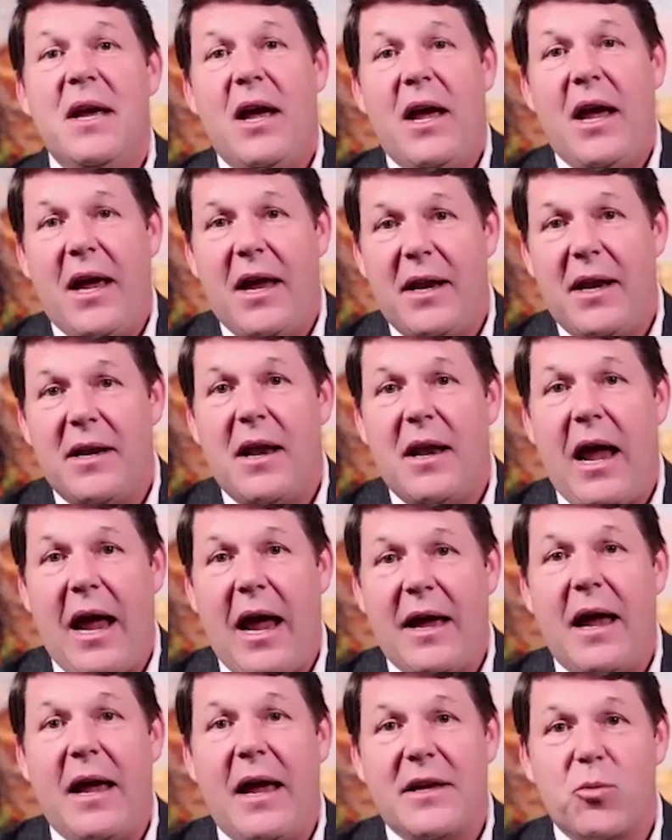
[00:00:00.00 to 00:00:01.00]
and
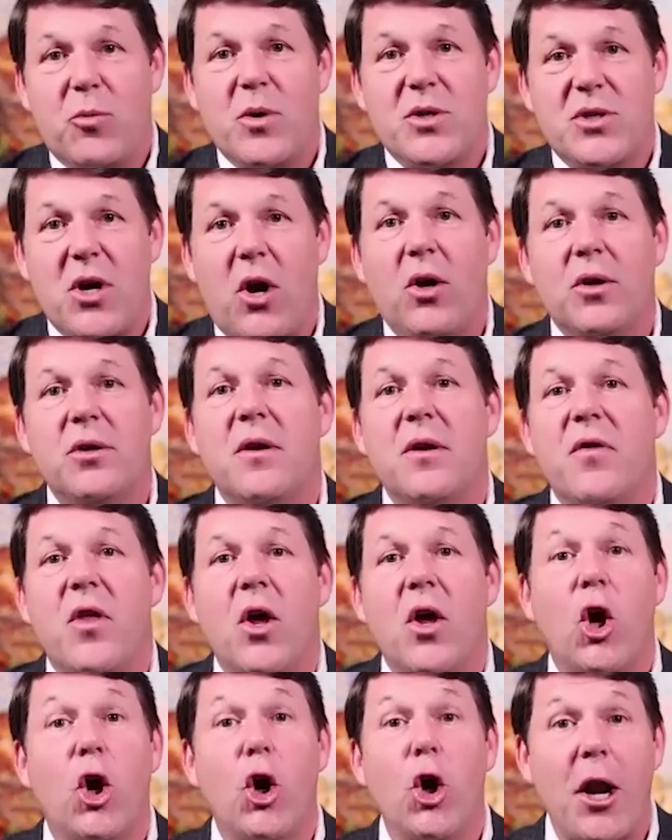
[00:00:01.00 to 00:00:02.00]
as a result of
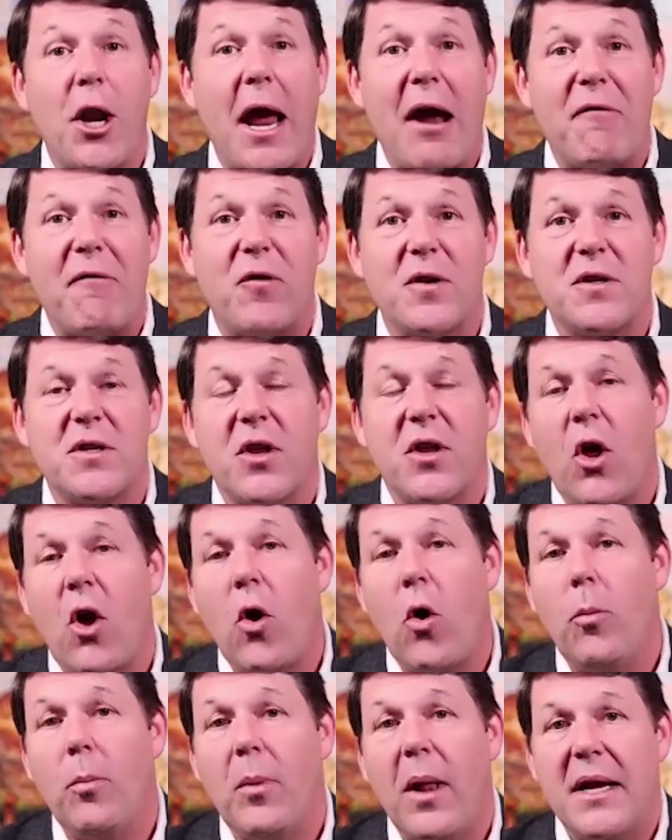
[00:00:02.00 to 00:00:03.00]
the good efforts of the
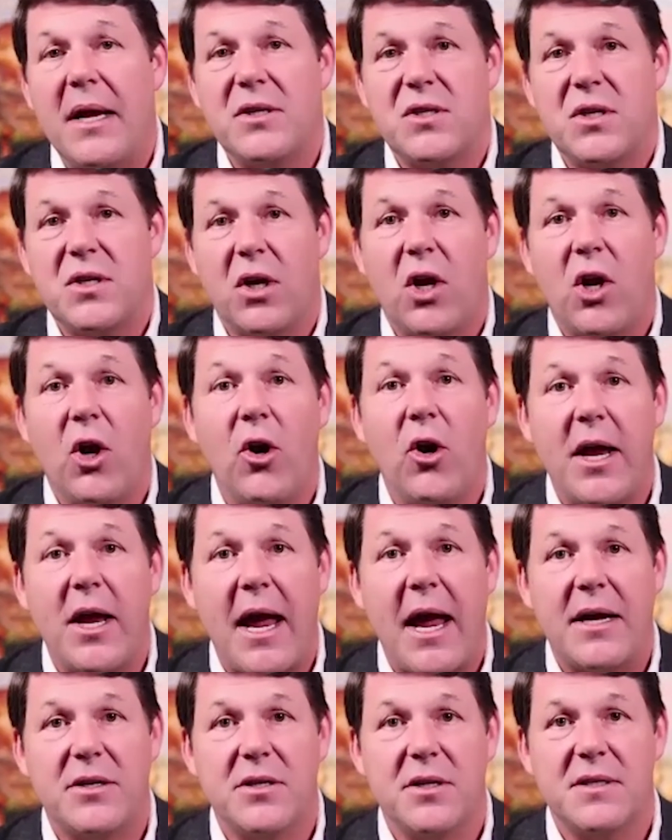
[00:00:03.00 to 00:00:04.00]
Homeland Security
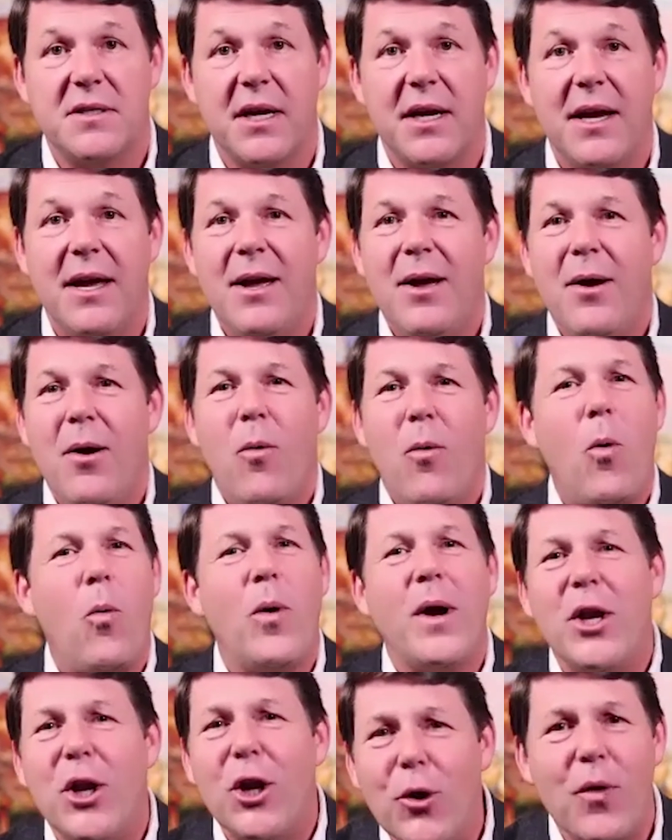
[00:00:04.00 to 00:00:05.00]
Agency. Well,
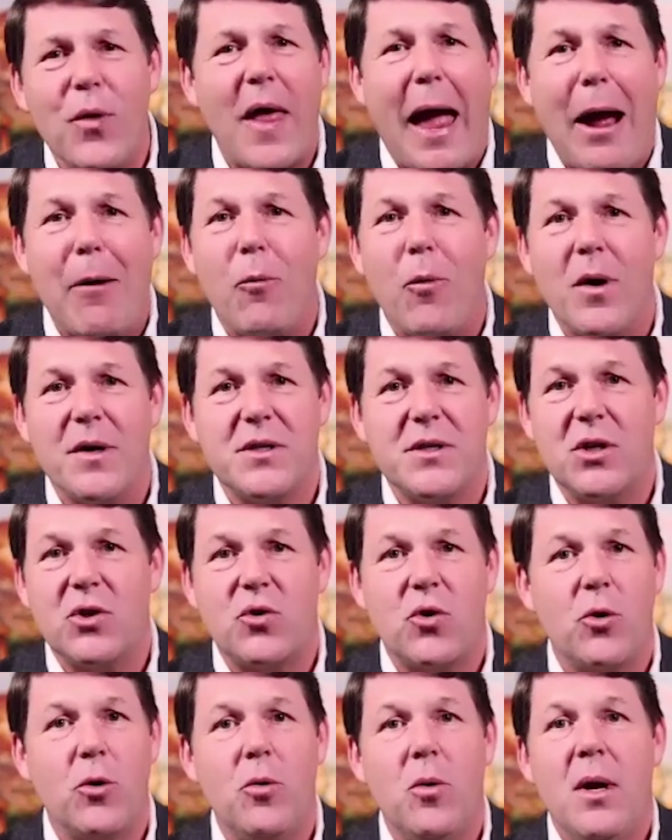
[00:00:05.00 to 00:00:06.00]
we knew that wasn't
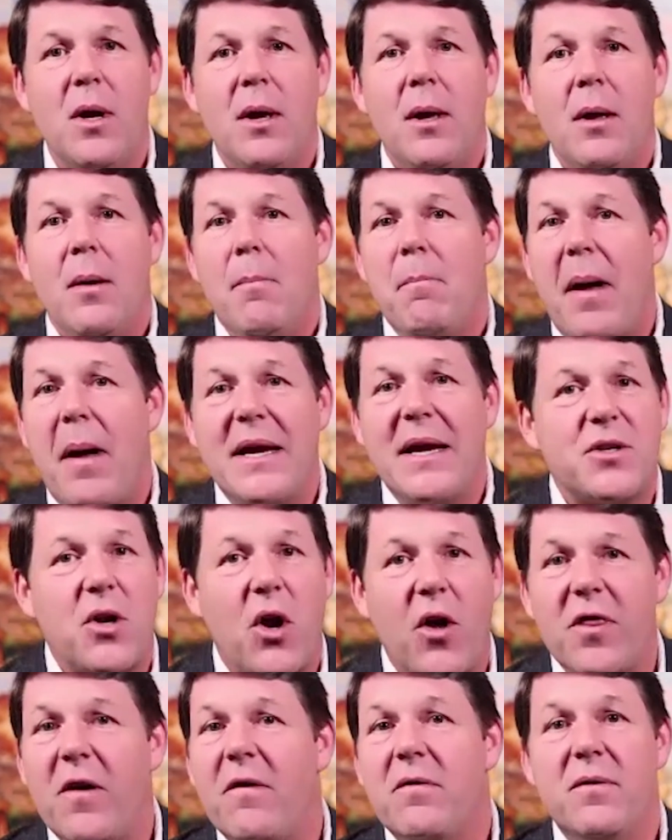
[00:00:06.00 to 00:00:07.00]
true based
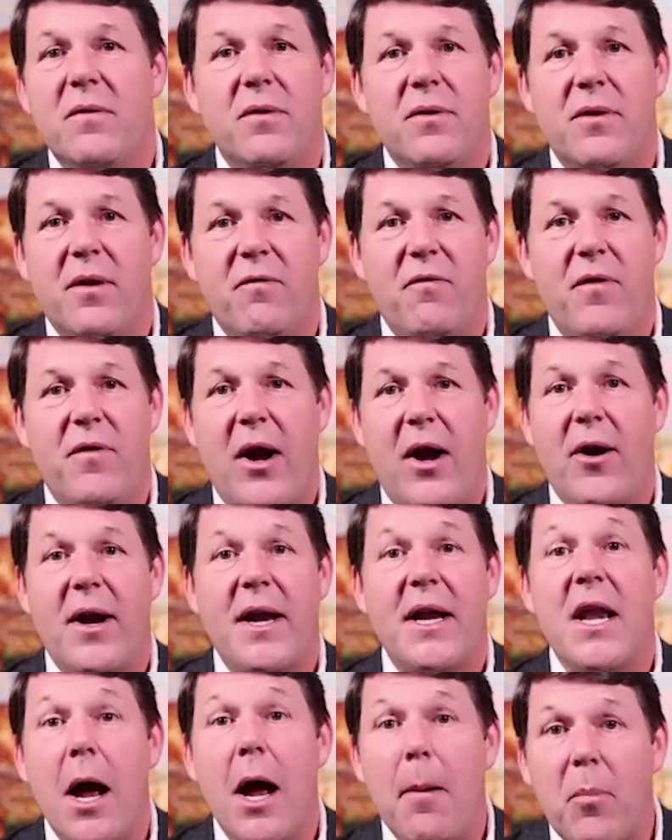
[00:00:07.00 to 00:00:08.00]
on the
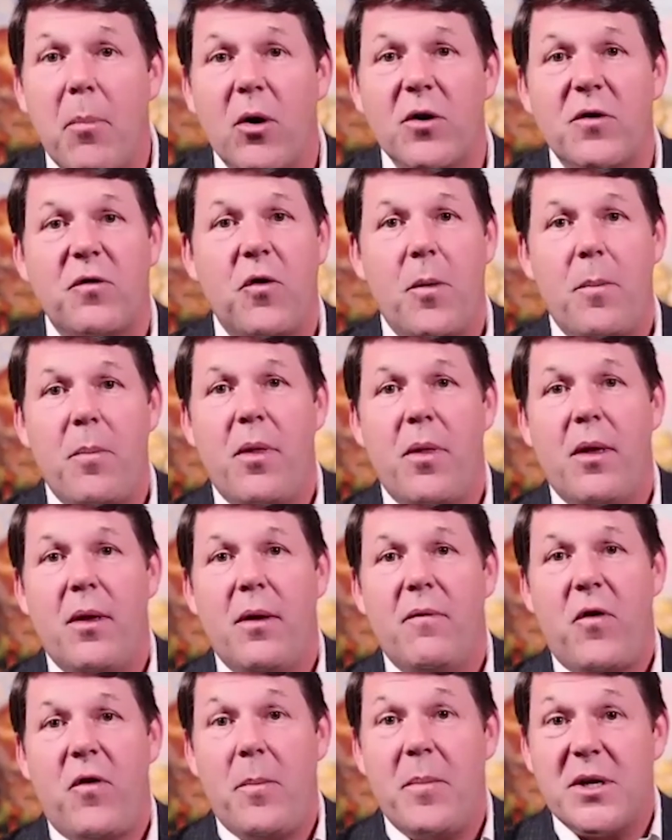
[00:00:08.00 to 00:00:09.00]
very numbers from
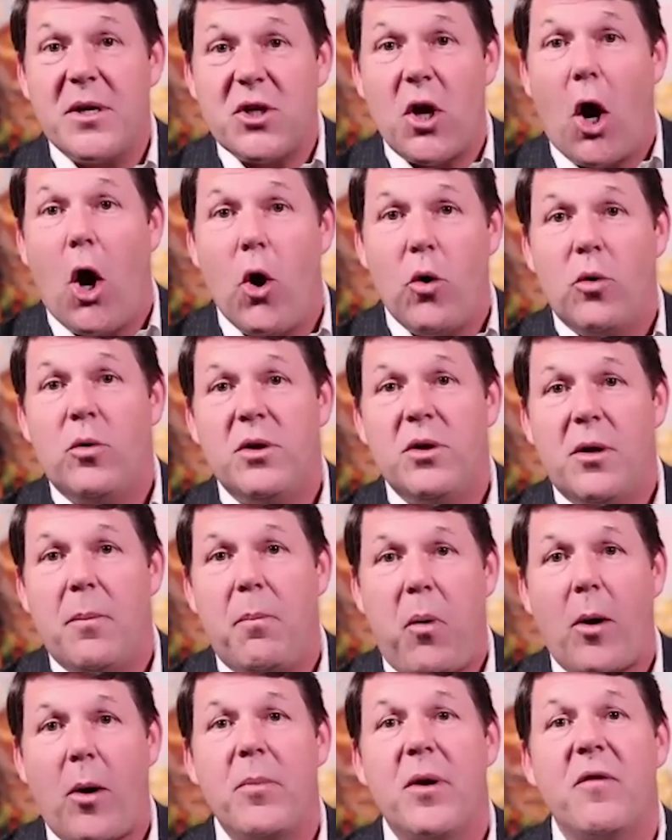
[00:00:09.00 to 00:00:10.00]
his own
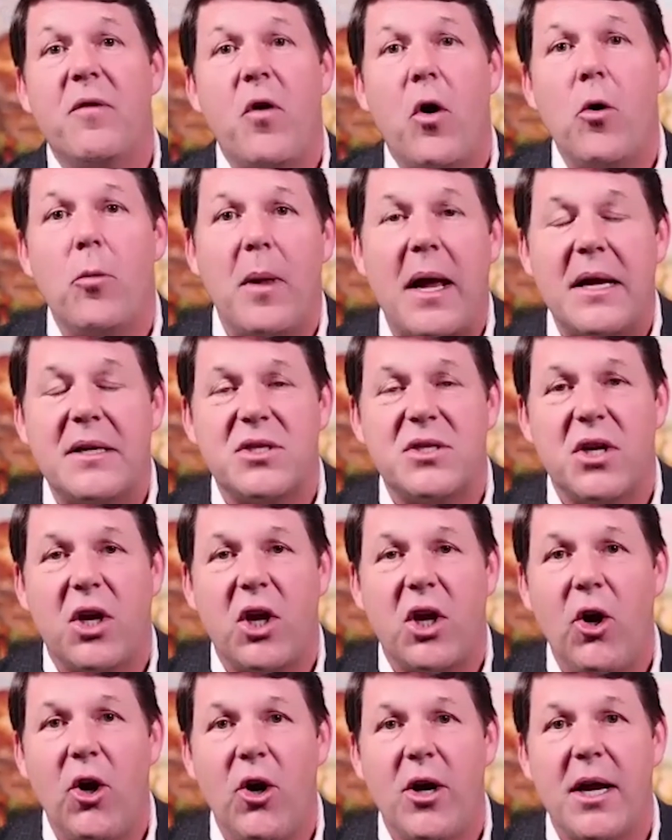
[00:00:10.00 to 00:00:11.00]
Department of Homeland
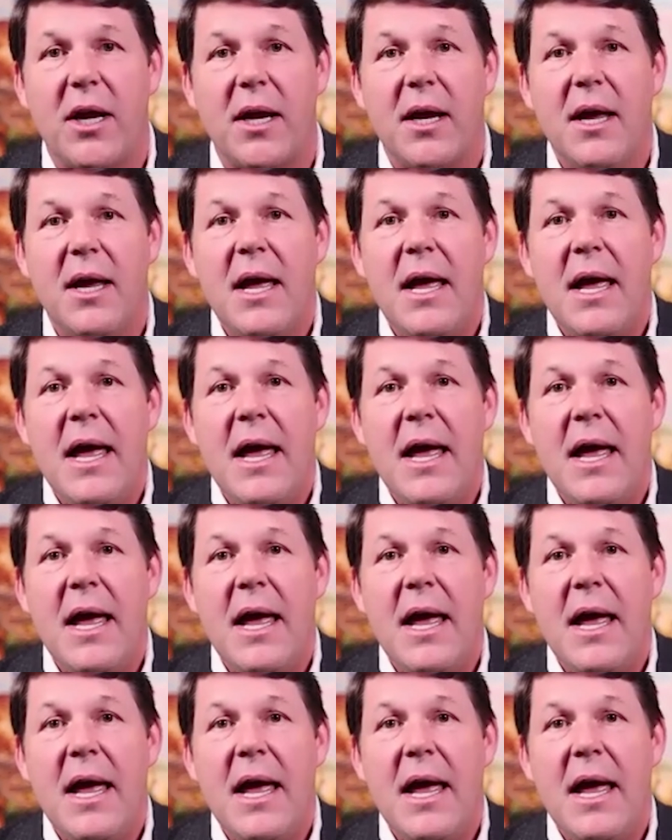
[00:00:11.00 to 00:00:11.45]
Security.